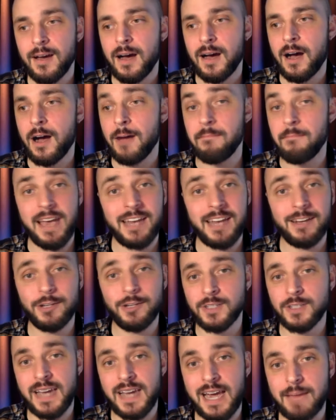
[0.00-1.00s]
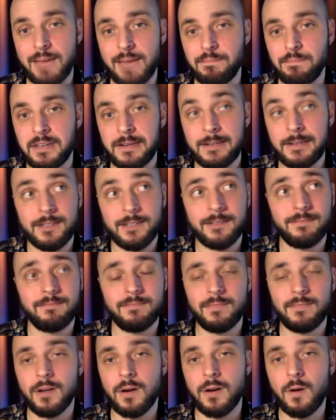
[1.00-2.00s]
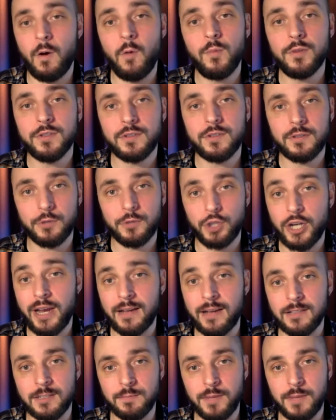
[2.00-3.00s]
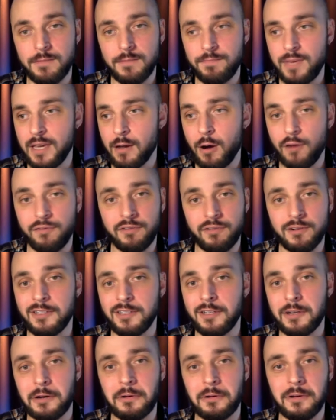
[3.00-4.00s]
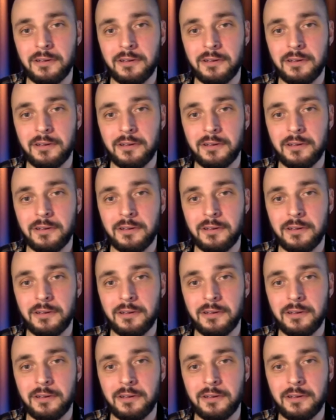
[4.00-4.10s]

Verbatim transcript: And it just happened almost through chance, by being offered, you know,